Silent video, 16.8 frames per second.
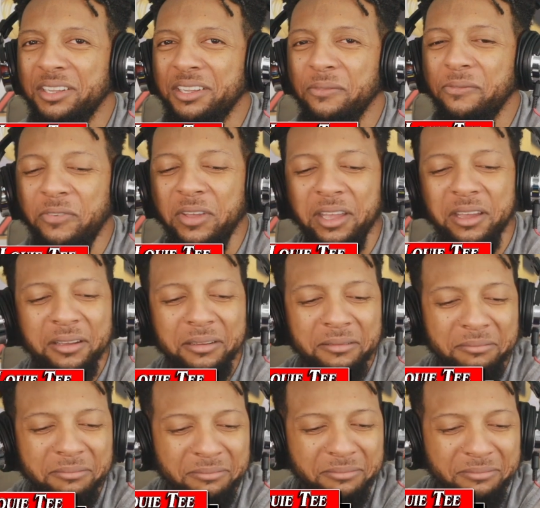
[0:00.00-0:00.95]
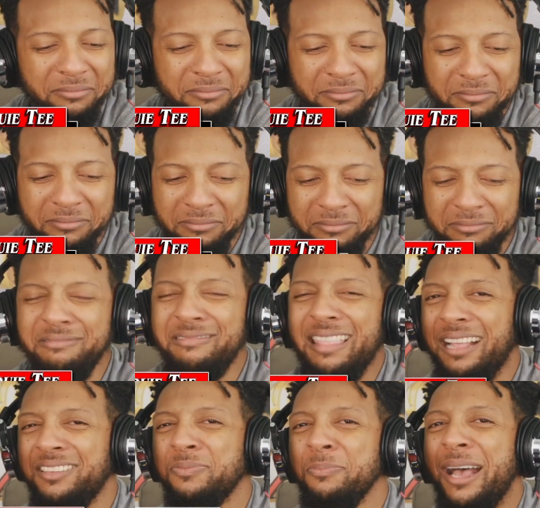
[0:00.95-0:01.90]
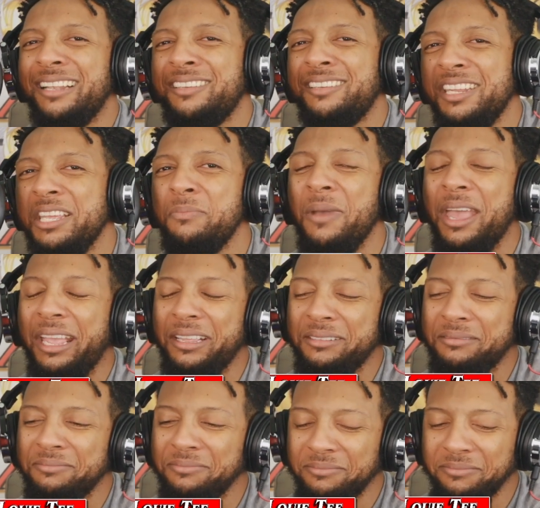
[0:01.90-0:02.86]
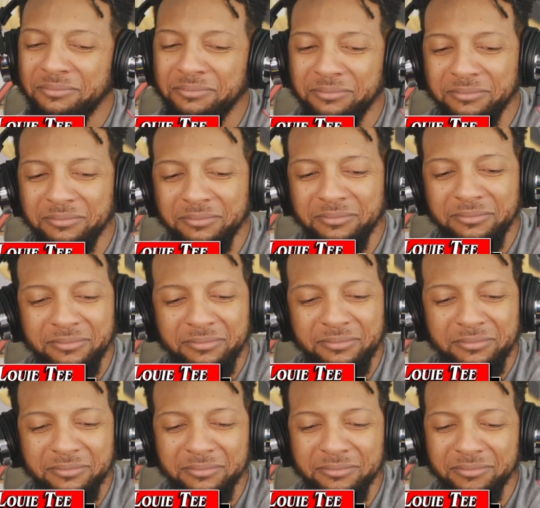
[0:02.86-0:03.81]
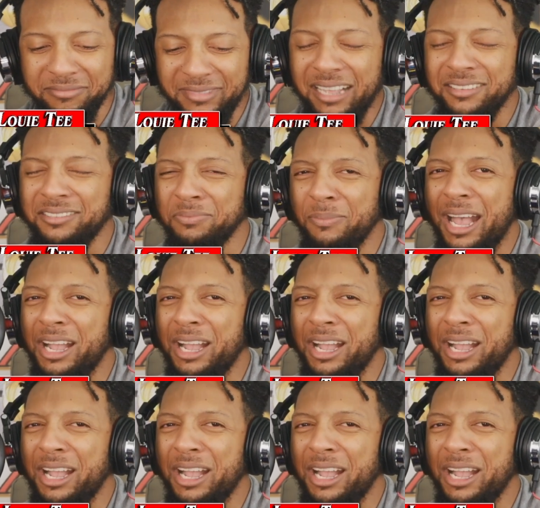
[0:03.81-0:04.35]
unfair. That's my teammate. That's my